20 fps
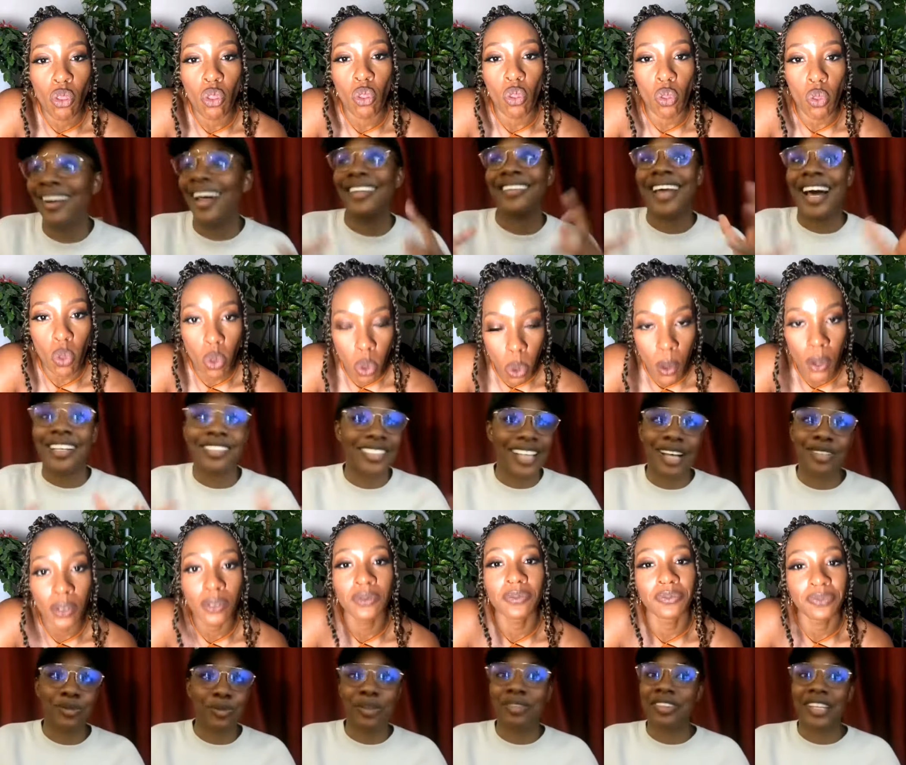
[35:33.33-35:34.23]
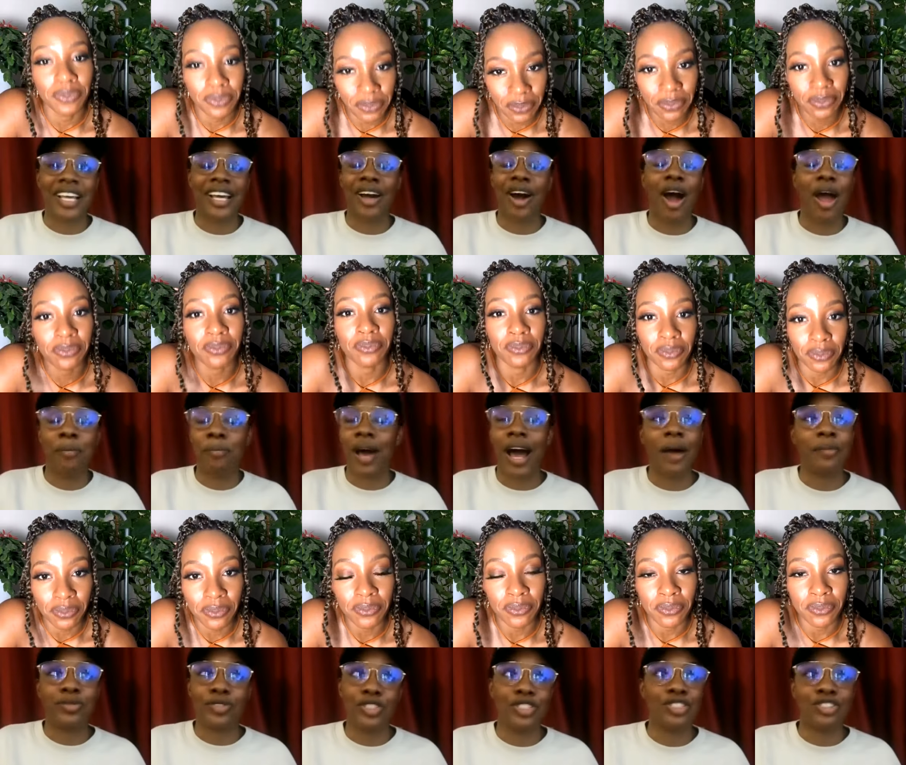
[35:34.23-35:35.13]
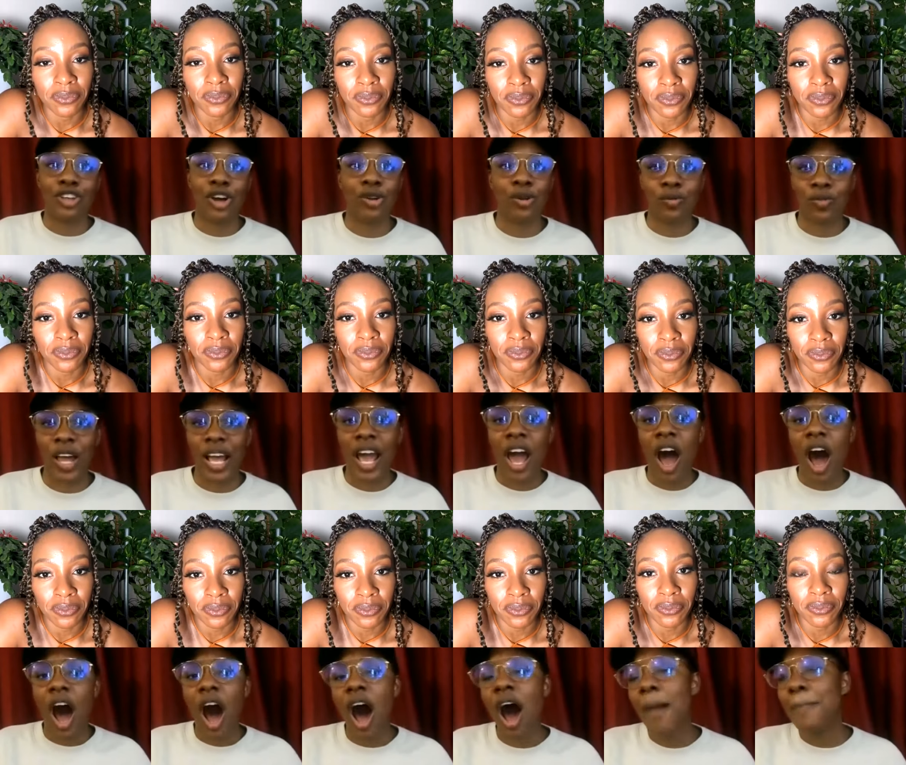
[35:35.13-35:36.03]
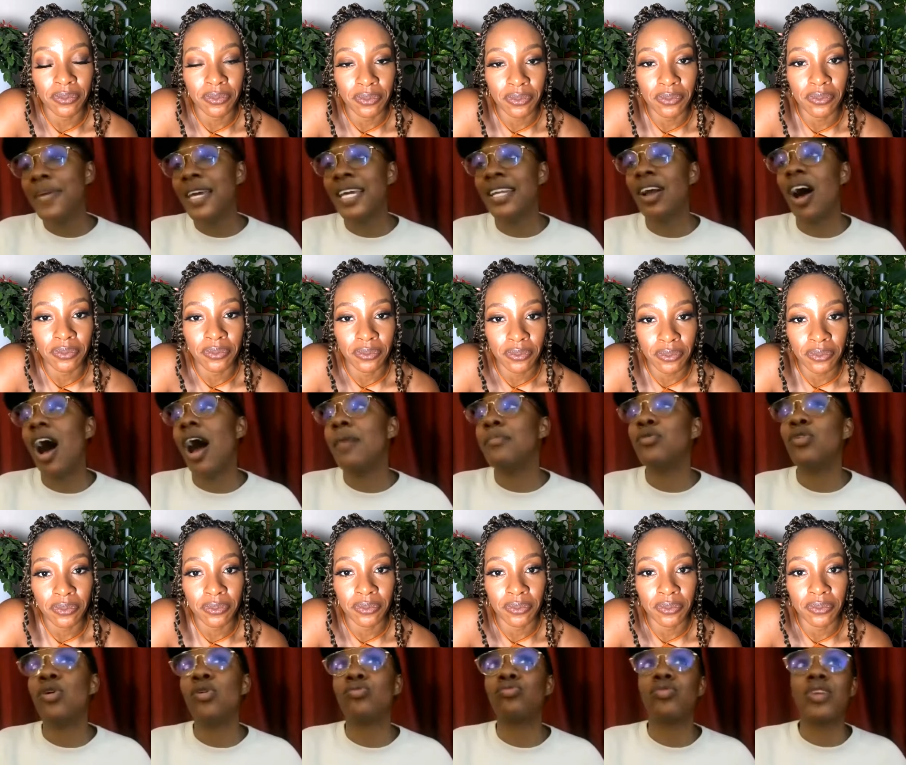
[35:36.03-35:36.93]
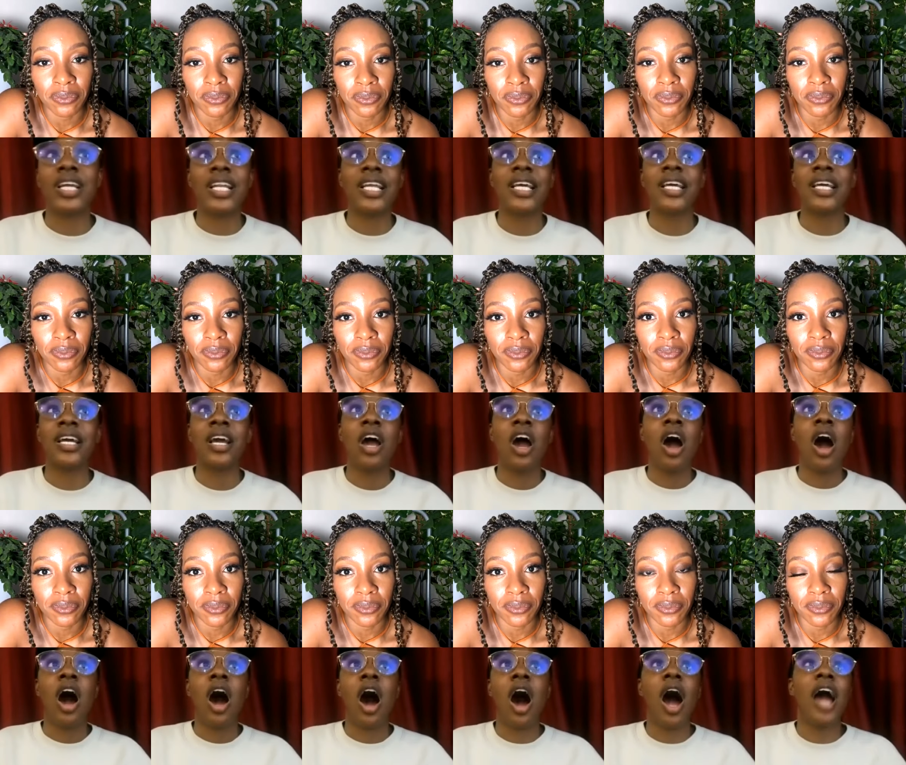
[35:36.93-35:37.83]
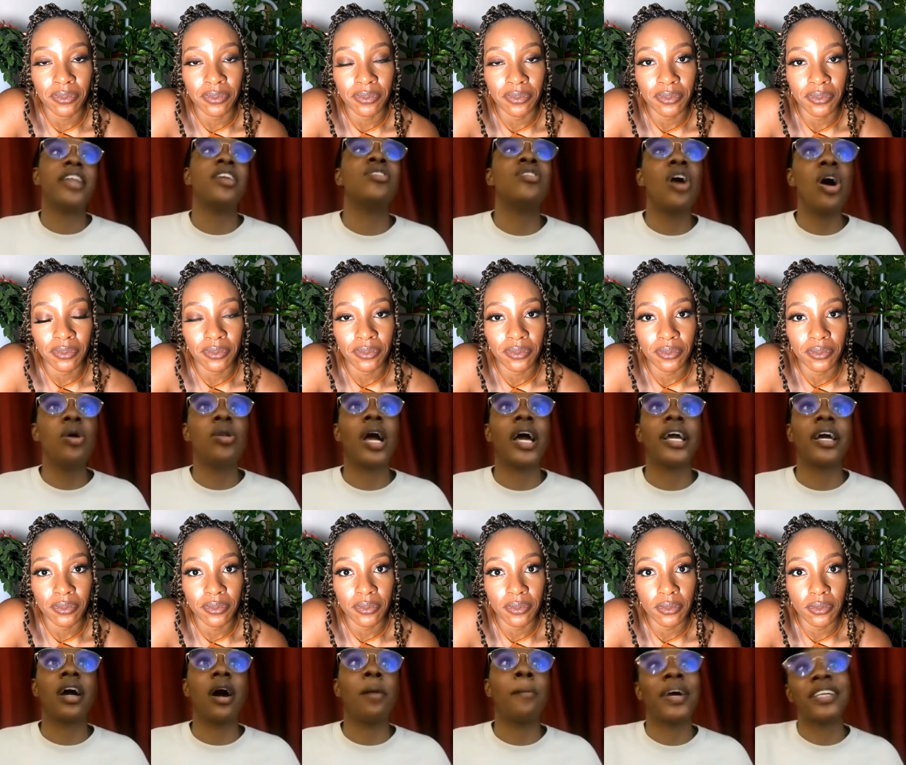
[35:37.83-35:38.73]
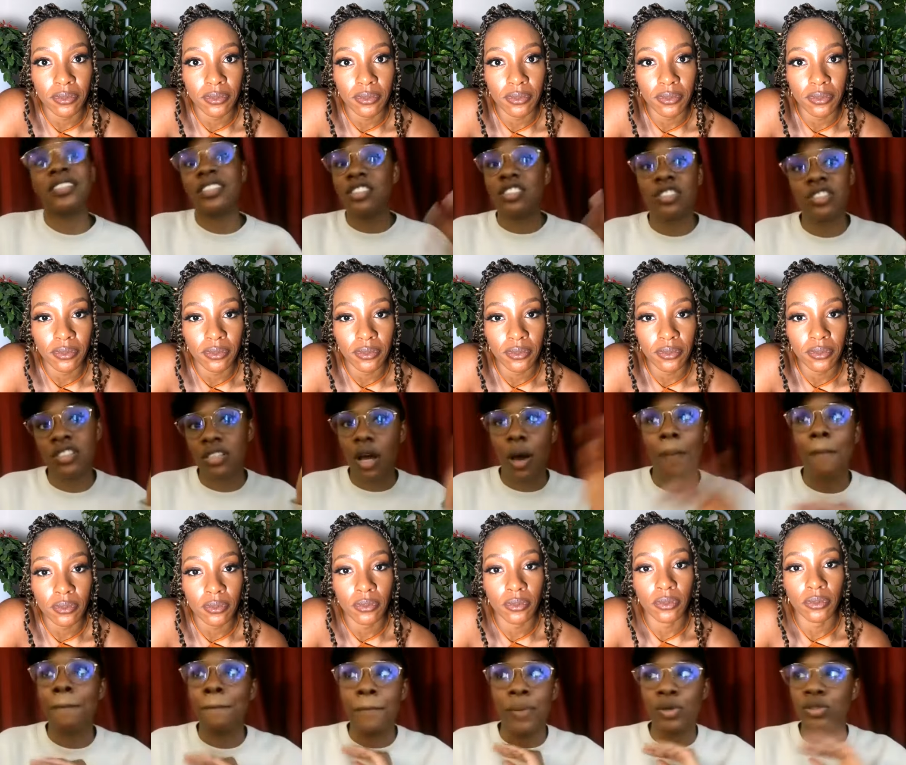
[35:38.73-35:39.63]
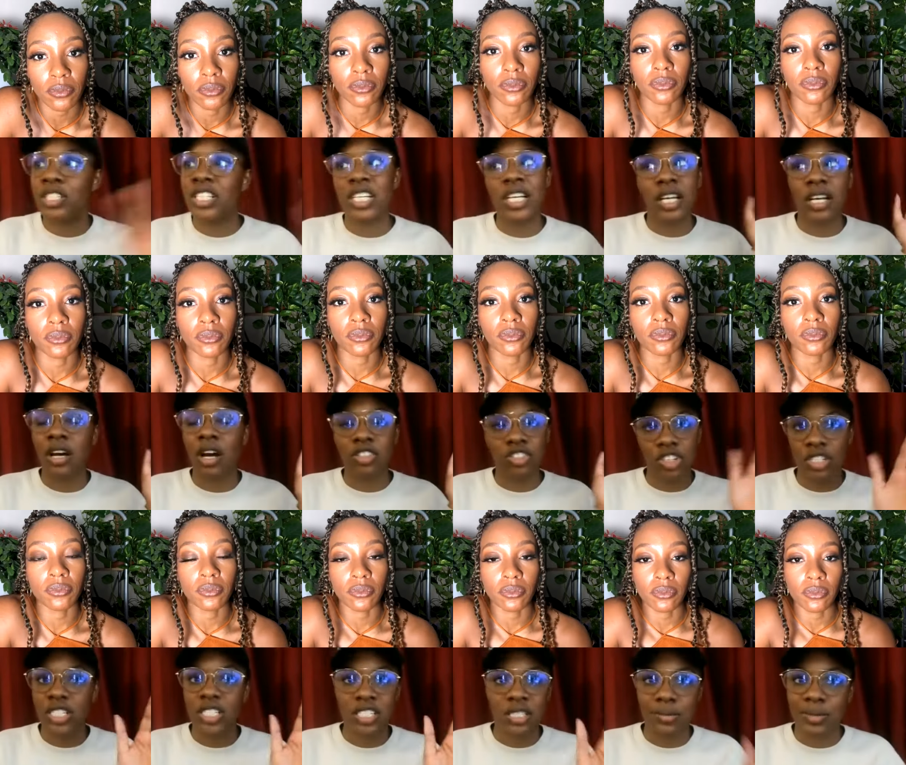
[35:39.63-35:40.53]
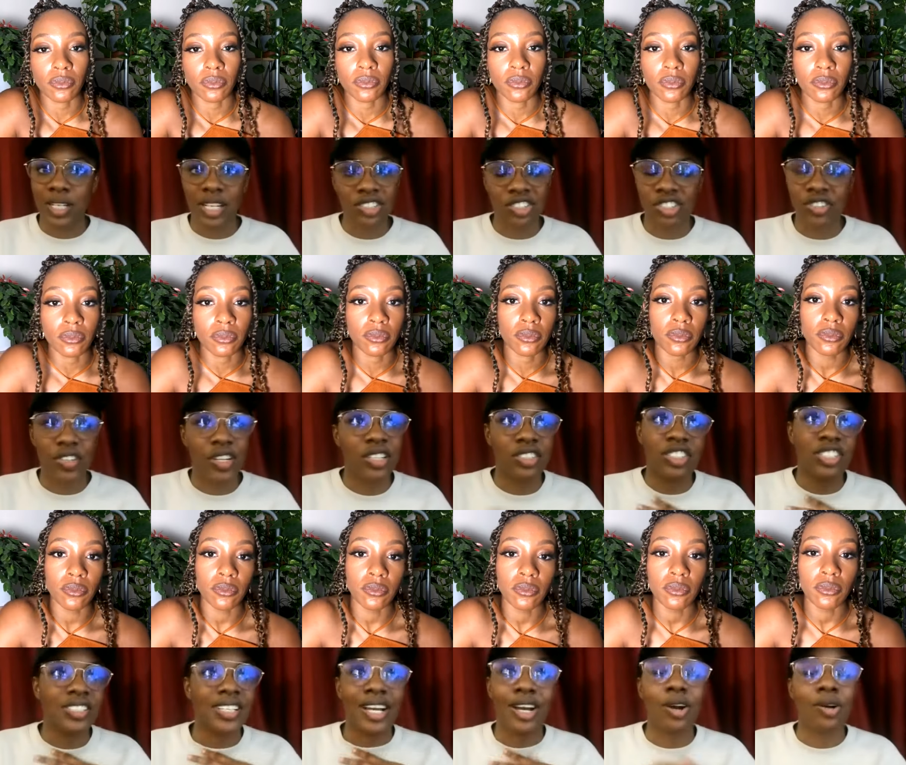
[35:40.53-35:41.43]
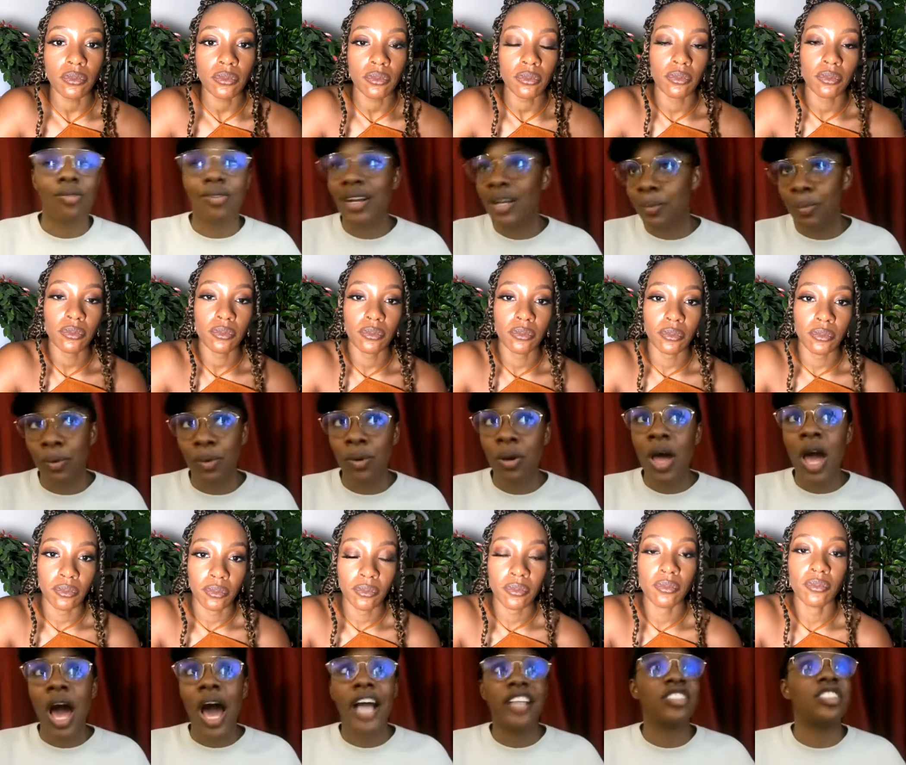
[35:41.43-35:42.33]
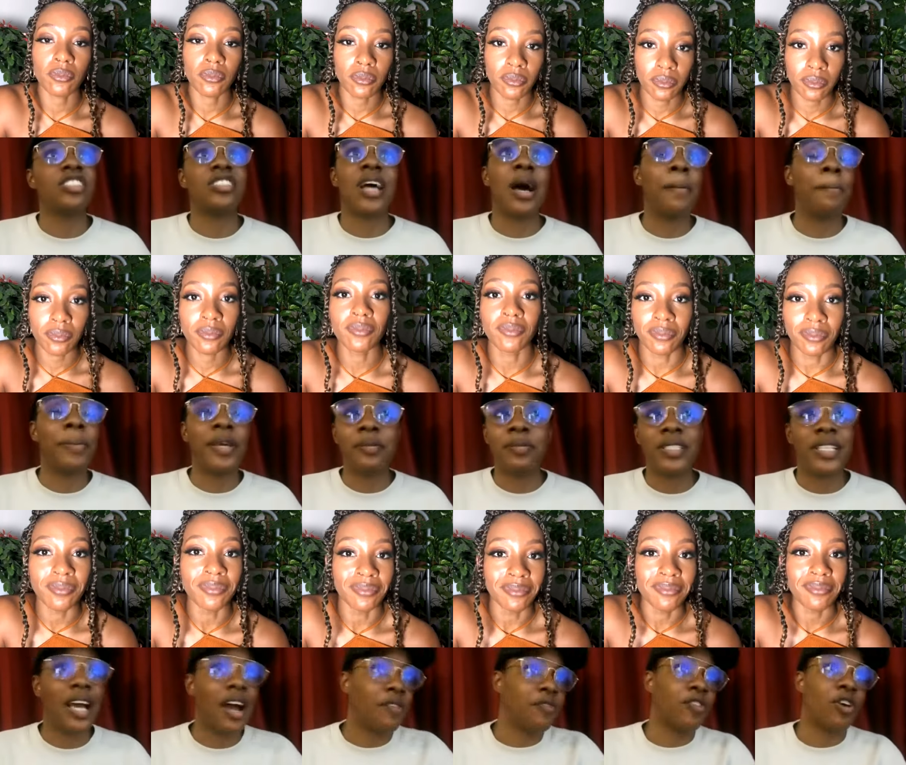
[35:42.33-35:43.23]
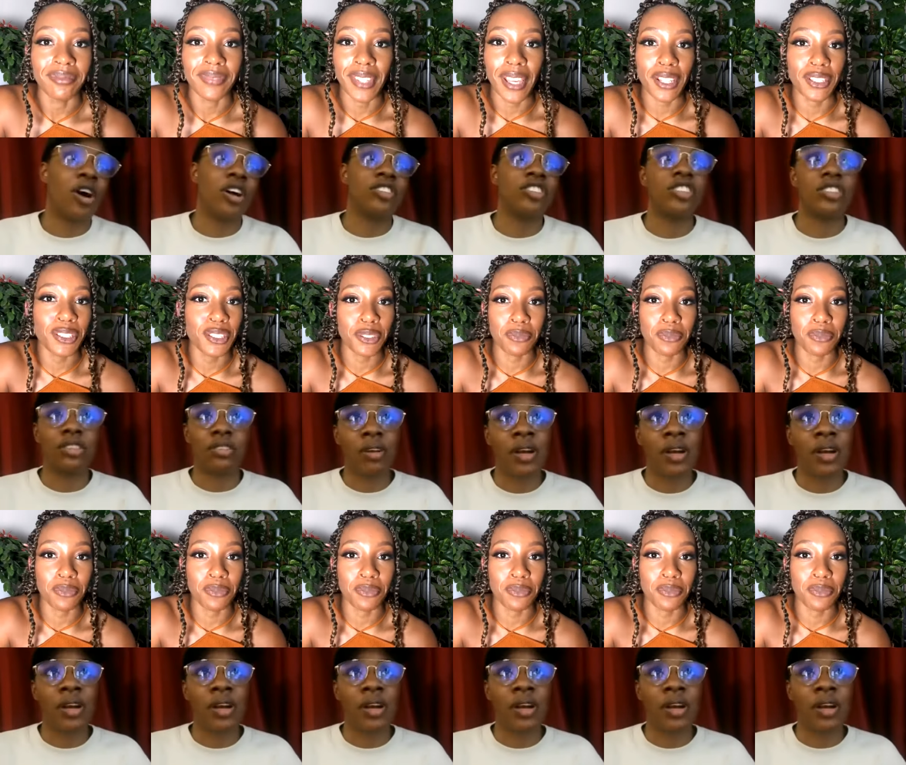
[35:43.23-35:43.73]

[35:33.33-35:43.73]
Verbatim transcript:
Speaker 1: Like, that's one thing I'm absolutely certain of. But I mean, I'm not really, I don't know, like, my sister's bodying journalism in Nigeria. She's incredible. And she's at BBC Africa. And